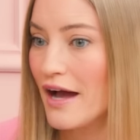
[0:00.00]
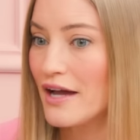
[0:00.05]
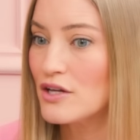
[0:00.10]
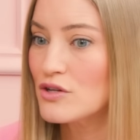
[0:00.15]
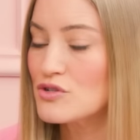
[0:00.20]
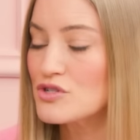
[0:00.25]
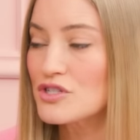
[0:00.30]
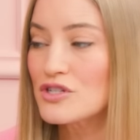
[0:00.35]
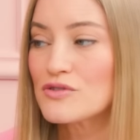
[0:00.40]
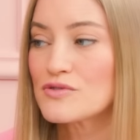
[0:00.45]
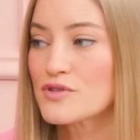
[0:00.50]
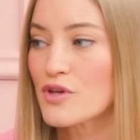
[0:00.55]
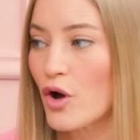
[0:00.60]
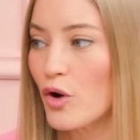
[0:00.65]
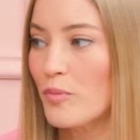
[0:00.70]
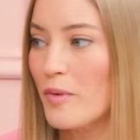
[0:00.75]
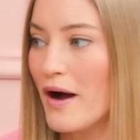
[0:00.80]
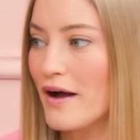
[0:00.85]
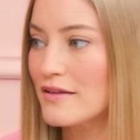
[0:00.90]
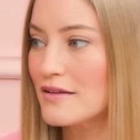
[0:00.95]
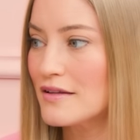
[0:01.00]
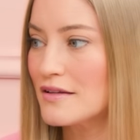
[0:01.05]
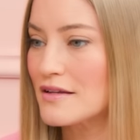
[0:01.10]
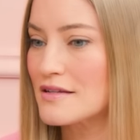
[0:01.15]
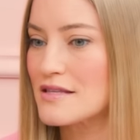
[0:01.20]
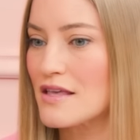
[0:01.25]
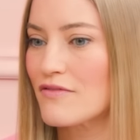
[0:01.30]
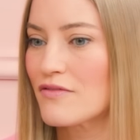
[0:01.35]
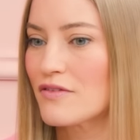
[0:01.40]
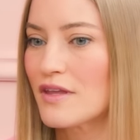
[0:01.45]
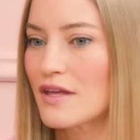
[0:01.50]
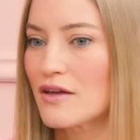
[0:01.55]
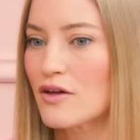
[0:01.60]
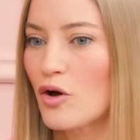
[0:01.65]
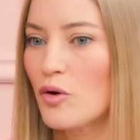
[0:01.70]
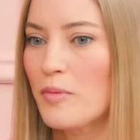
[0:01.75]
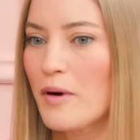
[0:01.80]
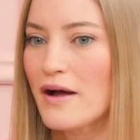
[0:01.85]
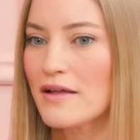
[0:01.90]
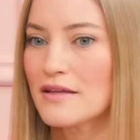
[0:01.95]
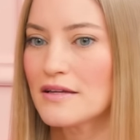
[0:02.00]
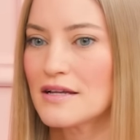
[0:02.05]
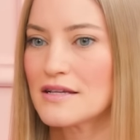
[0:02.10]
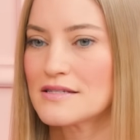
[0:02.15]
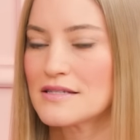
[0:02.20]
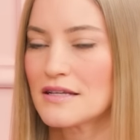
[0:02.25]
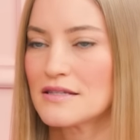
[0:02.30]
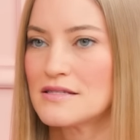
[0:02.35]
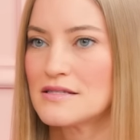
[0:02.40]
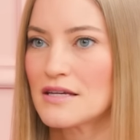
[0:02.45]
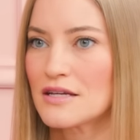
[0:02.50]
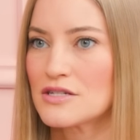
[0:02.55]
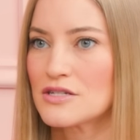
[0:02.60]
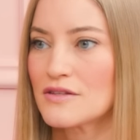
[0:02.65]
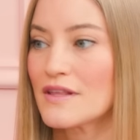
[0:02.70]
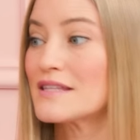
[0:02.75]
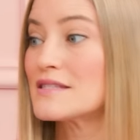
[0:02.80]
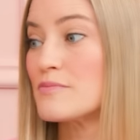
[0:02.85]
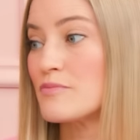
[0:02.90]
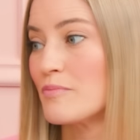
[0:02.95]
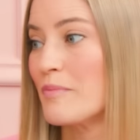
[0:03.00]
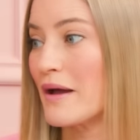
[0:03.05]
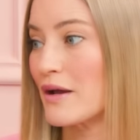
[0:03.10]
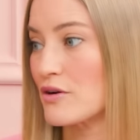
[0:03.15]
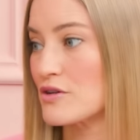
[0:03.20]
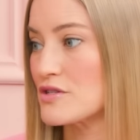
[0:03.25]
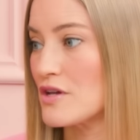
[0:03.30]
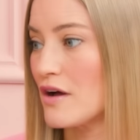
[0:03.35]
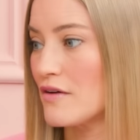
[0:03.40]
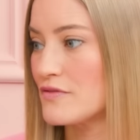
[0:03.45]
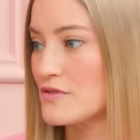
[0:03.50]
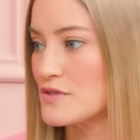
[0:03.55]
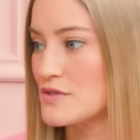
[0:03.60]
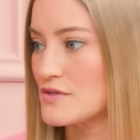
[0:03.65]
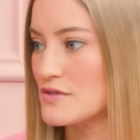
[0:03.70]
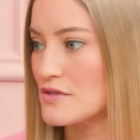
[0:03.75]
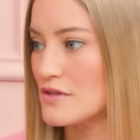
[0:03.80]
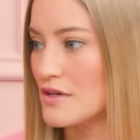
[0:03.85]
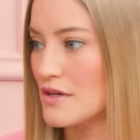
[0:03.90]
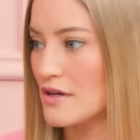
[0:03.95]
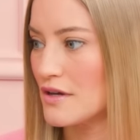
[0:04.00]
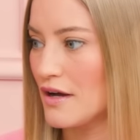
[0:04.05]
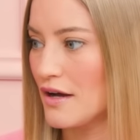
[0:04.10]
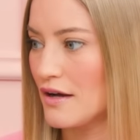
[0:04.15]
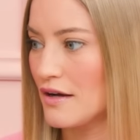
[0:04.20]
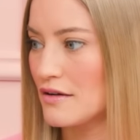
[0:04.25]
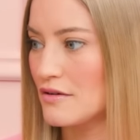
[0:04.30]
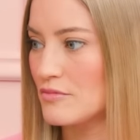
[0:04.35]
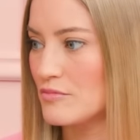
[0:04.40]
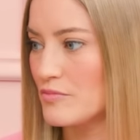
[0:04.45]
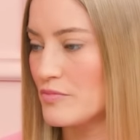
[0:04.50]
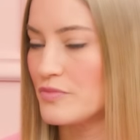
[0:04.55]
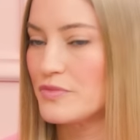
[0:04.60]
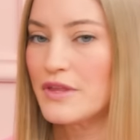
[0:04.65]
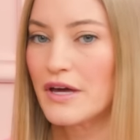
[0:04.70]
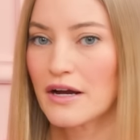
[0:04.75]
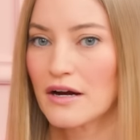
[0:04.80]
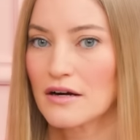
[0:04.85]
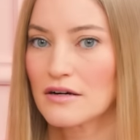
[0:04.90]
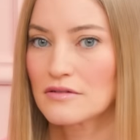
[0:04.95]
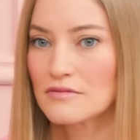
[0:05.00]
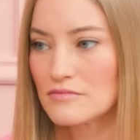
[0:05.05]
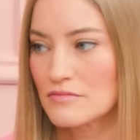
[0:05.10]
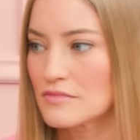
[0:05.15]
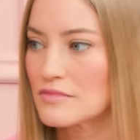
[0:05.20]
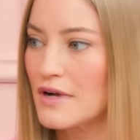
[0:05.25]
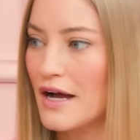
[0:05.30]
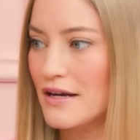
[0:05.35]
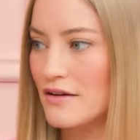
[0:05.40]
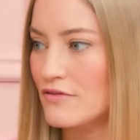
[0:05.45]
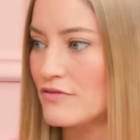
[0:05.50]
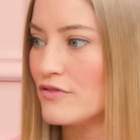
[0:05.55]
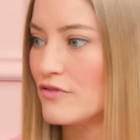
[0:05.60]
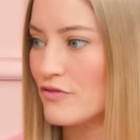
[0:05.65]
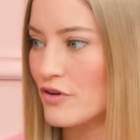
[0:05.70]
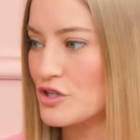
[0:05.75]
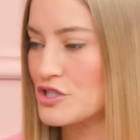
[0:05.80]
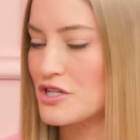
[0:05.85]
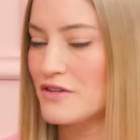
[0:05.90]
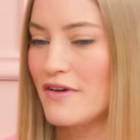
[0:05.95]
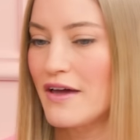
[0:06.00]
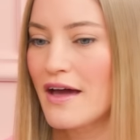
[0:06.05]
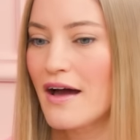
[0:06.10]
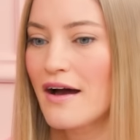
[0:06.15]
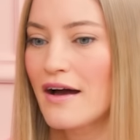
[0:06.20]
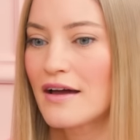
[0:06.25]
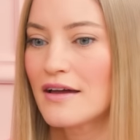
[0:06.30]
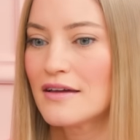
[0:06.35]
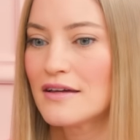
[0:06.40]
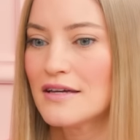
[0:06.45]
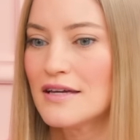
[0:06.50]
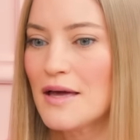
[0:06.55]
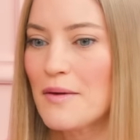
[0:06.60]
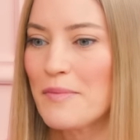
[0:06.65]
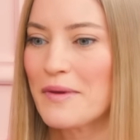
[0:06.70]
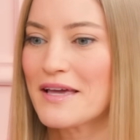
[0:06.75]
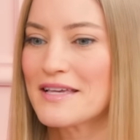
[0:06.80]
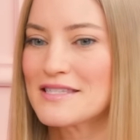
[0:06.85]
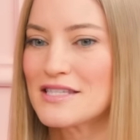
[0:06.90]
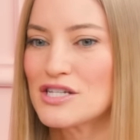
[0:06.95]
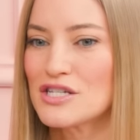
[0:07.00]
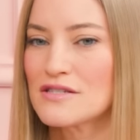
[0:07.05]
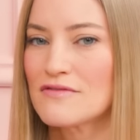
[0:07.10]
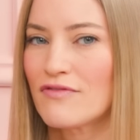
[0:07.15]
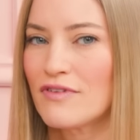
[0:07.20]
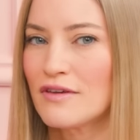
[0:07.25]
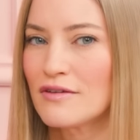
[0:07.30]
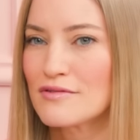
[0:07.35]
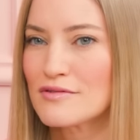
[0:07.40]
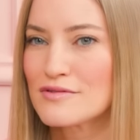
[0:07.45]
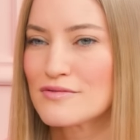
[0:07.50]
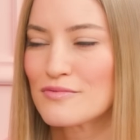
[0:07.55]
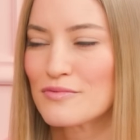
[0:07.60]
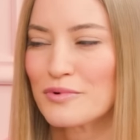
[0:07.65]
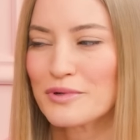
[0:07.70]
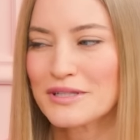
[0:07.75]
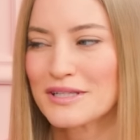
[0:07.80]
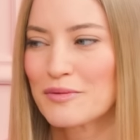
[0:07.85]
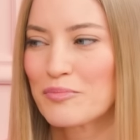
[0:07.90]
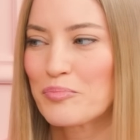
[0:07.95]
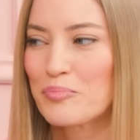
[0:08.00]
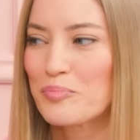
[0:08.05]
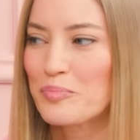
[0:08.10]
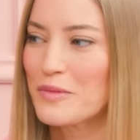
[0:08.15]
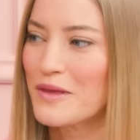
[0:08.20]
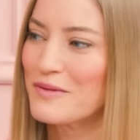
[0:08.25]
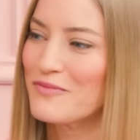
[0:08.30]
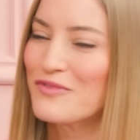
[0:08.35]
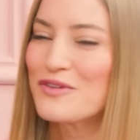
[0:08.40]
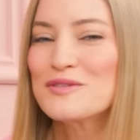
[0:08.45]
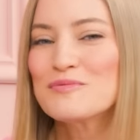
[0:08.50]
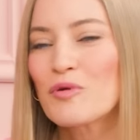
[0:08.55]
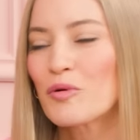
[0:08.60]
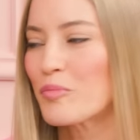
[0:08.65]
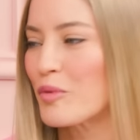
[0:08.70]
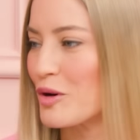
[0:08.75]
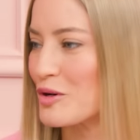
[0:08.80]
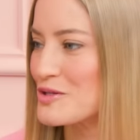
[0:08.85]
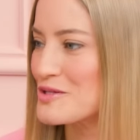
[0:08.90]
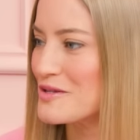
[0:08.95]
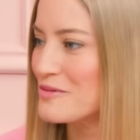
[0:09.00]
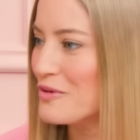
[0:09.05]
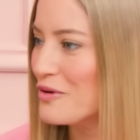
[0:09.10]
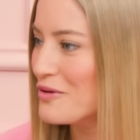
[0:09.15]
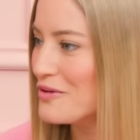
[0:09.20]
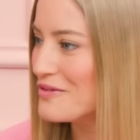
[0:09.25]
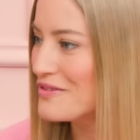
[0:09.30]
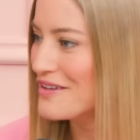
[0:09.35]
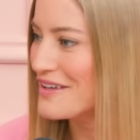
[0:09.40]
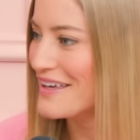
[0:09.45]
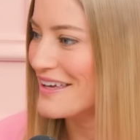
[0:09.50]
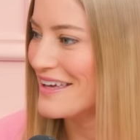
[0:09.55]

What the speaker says: I usually use Copilot because I feel like Copilot has done that's Microsoft's their kind of version of AI, because it just feels more personable.